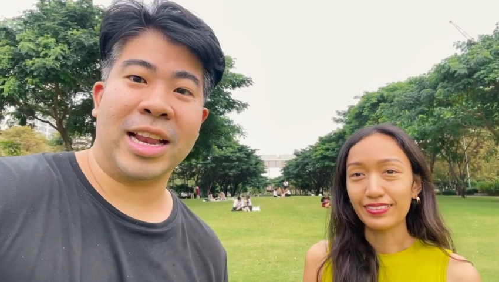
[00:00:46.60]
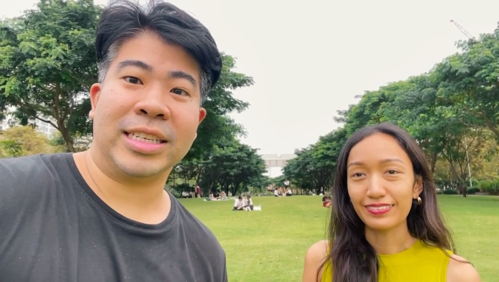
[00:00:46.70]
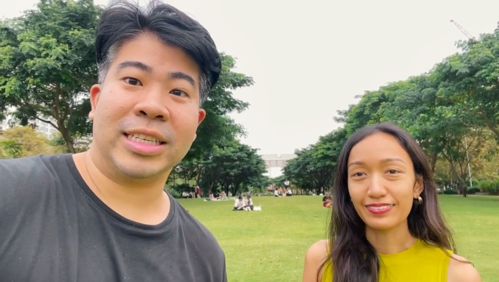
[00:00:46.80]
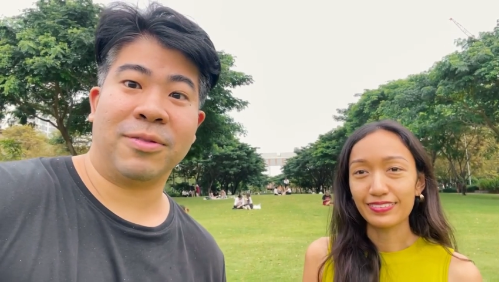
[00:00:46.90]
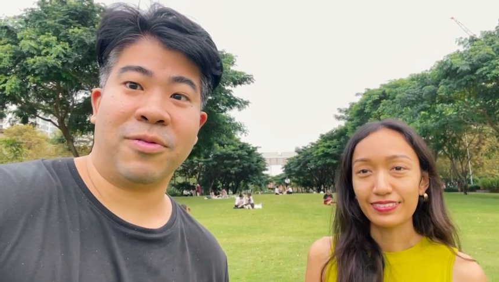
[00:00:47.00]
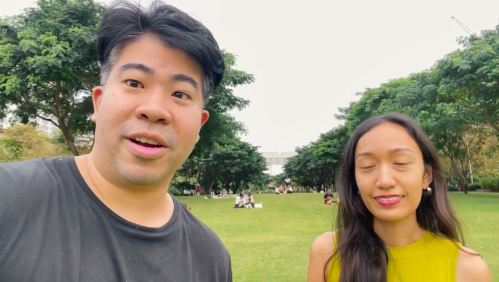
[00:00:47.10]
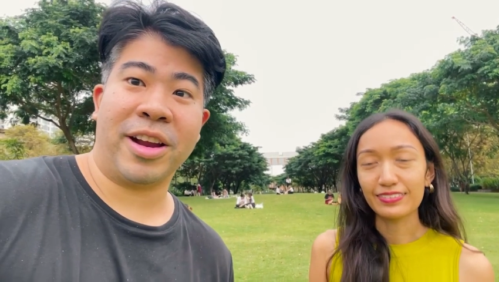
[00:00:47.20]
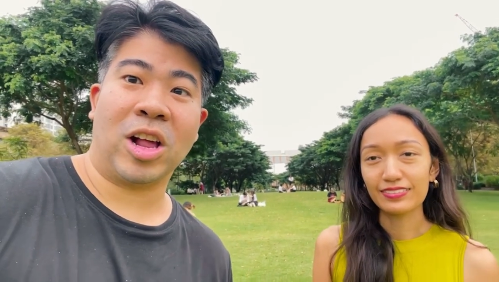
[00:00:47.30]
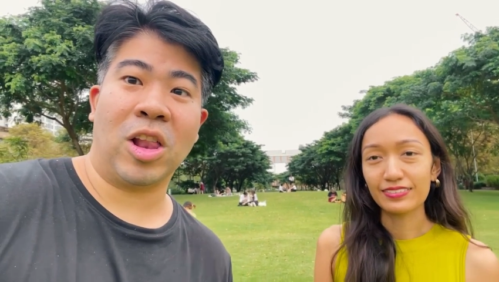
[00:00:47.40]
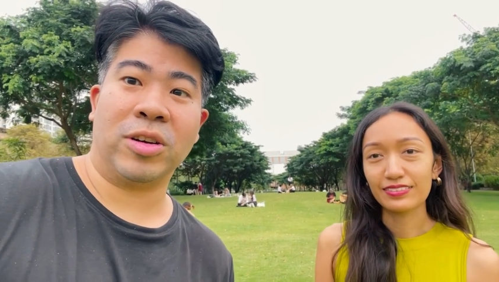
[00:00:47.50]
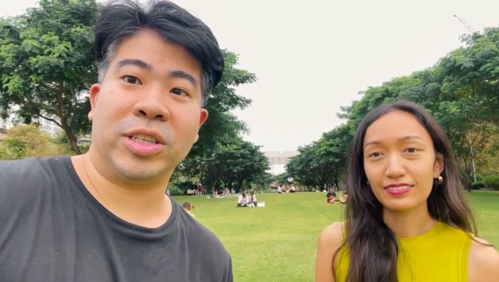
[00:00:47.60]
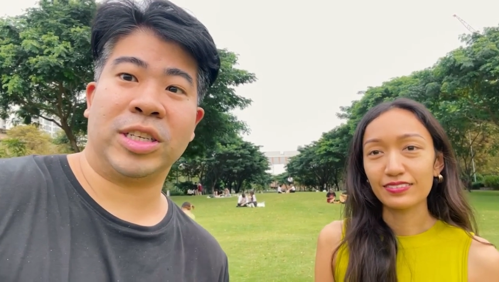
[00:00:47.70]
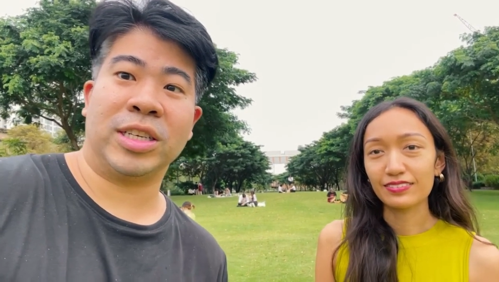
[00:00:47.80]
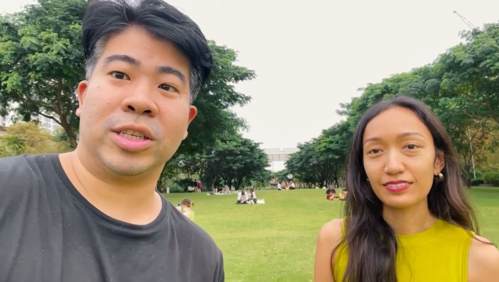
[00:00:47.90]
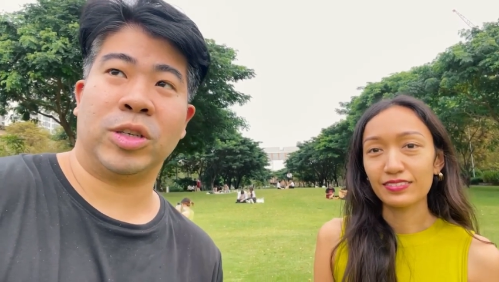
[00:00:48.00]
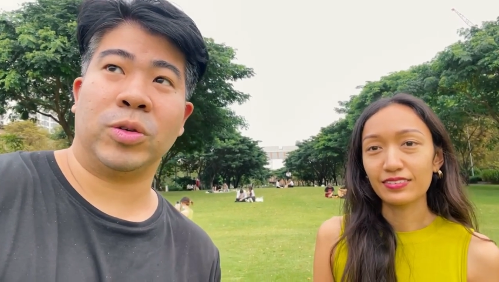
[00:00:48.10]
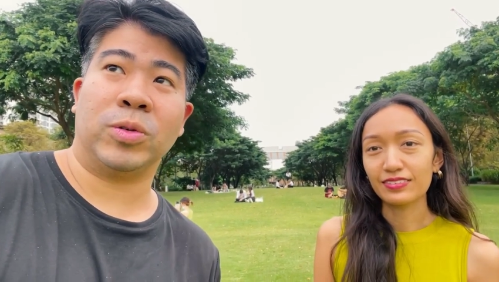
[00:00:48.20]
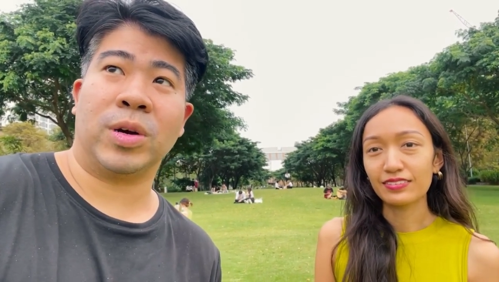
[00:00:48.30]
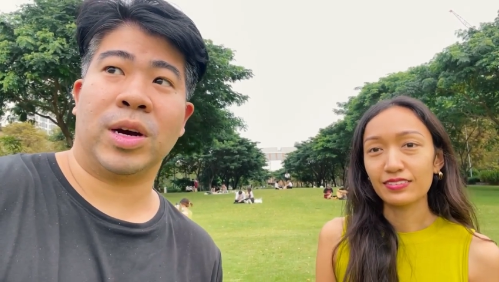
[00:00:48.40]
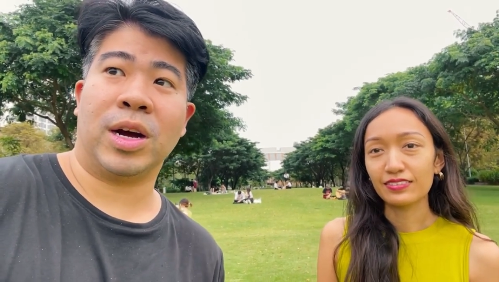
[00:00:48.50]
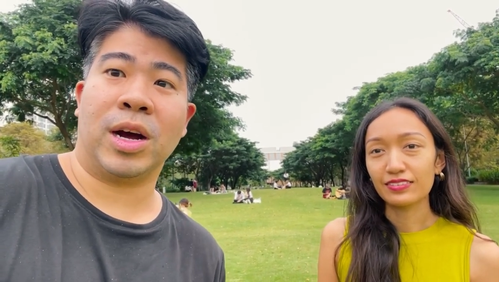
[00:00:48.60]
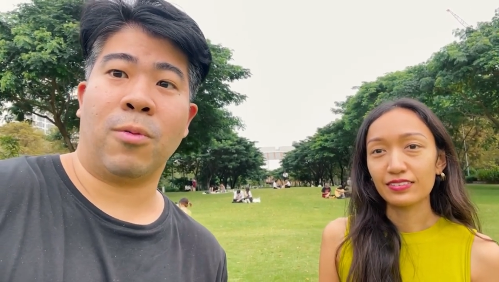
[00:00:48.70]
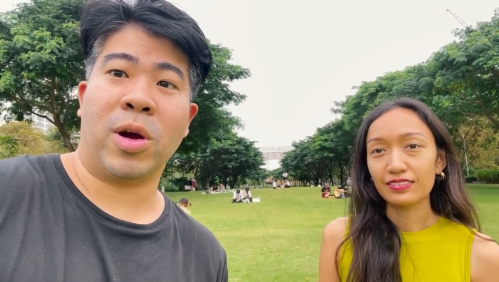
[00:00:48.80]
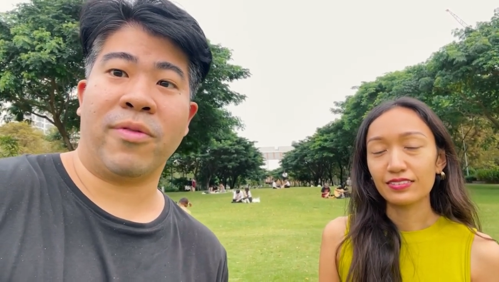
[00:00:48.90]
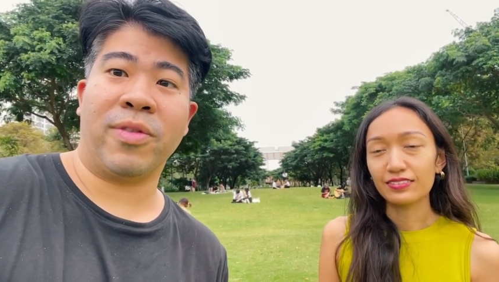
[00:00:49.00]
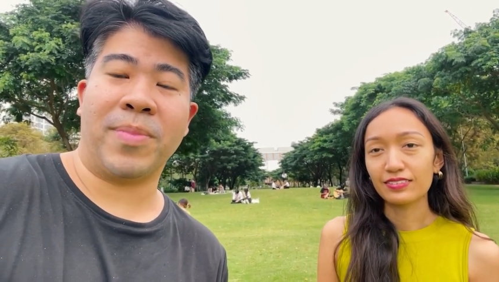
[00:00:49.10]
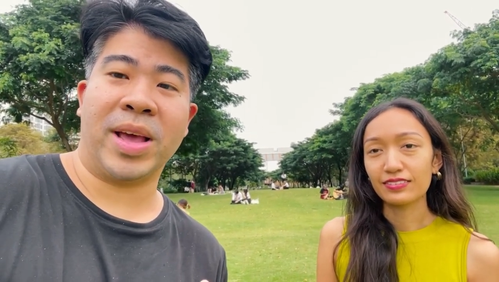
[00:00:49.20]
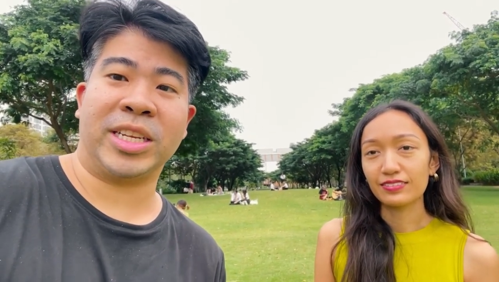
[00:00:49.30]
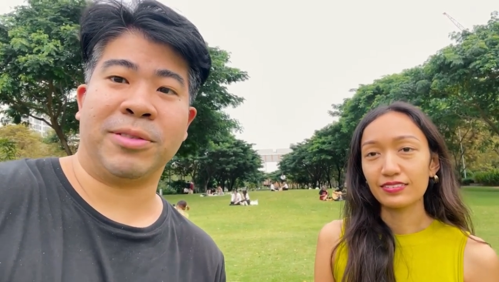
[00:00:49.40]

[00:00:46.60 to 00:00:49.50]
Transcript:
Speaker 1: this is very close to one of the best